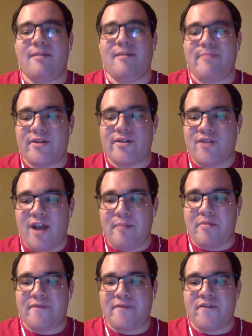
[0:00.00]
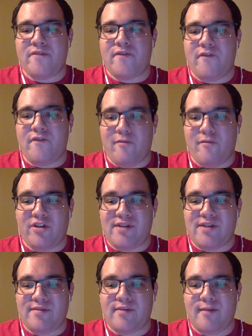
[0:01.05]
better. I preferred the former
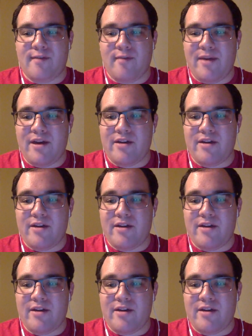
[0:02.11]
contestants coming back.